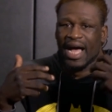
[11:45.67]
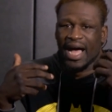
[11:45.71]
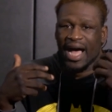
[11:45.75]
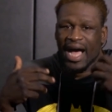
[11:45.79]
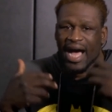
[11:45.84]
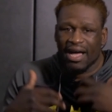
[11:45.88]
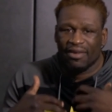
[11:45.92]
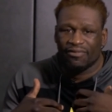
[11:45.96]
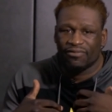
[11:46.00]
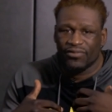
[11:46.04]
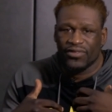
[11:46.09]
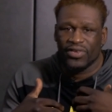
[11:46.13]

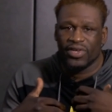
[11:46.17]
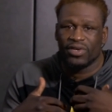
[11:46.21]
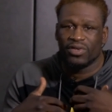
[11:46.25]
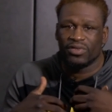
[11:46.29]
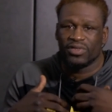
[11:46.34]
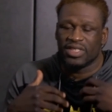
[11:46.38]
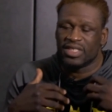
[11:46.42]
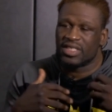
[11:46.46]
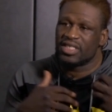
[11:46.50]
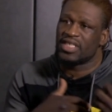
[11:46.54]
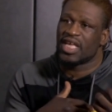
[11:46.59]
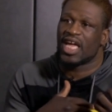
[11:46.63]
I feel
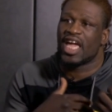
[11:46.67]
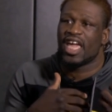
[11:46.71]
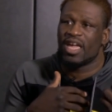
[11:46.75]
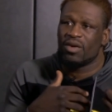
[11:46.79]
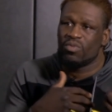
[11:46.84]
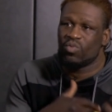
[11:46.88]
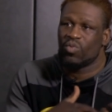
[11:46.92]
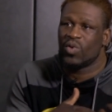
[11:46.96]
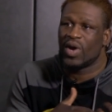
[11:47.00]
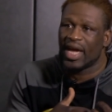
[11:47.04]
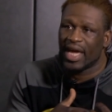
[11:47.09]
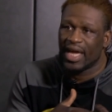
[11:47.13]
the
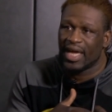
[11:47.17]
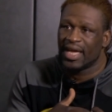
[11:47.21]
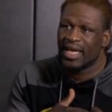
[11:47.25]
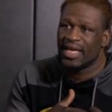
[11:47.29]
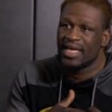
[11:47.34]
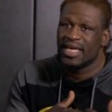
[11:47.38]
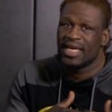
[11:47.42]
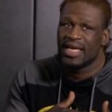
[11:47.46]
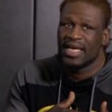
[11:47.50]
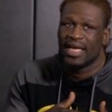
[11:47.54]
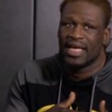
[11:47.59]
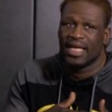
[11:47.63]
same way
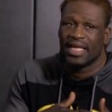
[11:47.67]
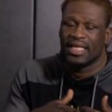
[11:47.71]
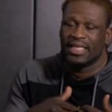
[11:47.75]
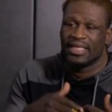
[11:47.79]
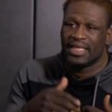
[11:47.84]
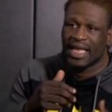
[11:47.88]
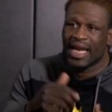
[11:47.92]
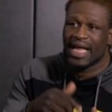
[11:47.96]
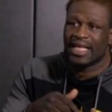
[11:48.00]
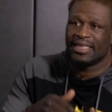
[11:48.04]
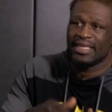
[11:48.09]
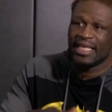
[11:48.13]

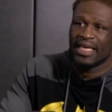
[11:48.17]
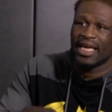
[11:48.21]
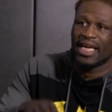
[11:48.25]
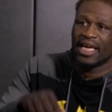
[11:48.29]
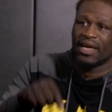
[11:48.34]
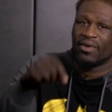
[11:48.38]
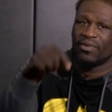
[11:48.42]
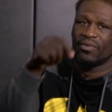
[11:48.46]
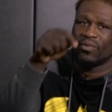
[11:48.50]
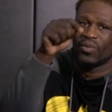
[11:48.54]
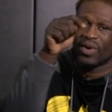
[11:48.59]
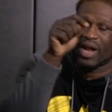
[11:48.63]
that I
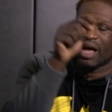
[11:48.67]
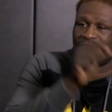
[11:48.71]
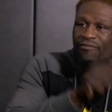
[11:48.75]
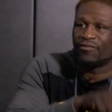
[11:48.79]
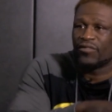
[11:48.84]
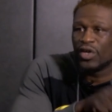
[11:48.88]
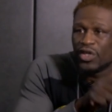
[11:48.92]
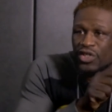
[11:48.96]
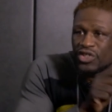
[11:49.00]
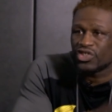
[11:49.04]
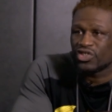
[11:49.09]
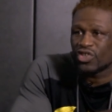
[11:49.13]
did when I
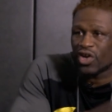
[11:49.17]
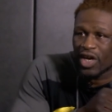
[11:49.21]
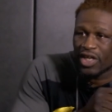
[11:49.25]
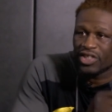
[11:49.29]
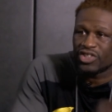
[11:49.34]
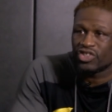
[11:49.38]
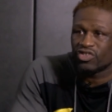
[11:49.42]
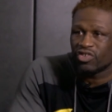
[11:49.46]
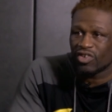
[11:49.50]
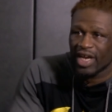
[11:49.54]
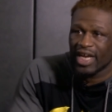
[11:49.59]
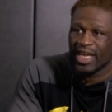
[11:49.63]
first started
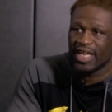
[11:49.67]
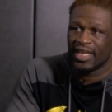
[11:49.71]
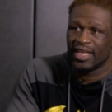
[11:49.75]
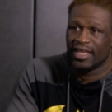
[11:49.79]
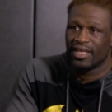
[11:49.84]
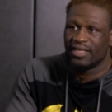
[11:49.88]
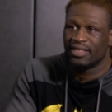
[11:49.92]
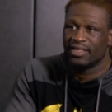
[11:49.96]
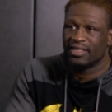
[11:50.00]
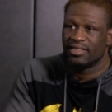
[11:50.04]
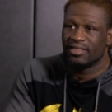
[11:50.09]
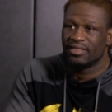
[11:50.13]

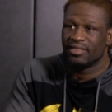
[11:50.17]
training